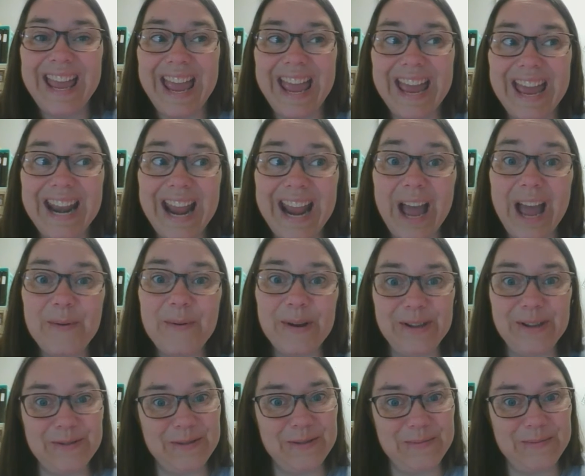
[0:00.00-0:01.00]
And I want
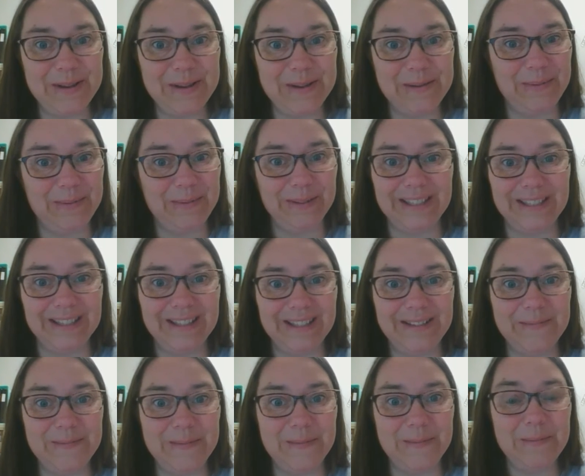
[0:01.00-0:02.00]
you to be able
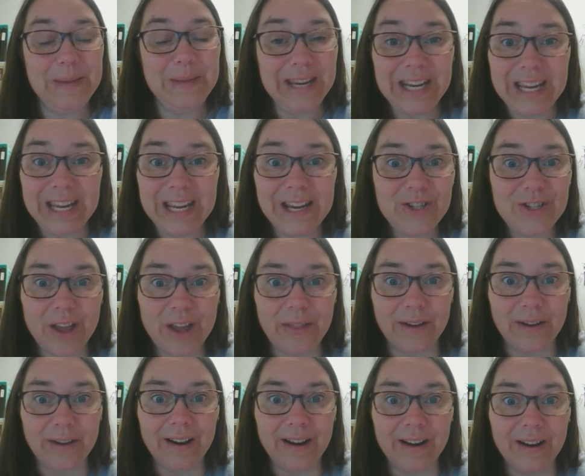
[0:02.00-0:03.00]
to meet each
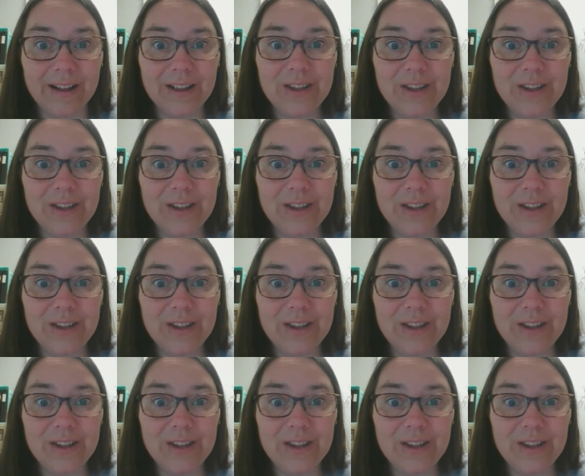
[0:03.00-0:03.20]
other.